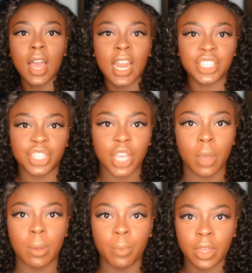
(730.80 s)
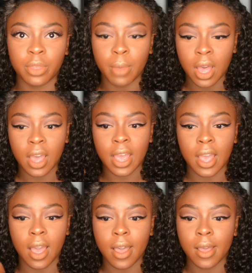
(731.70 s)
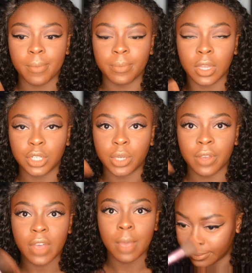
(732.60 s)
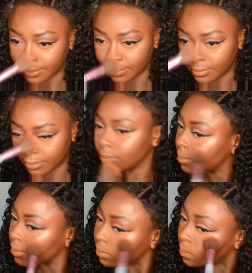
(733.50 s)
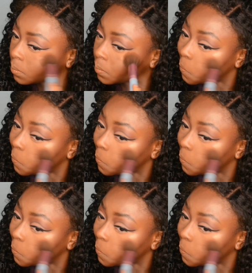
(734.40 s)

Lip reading: I like to just go in with my duo fiber and blend that out so it's not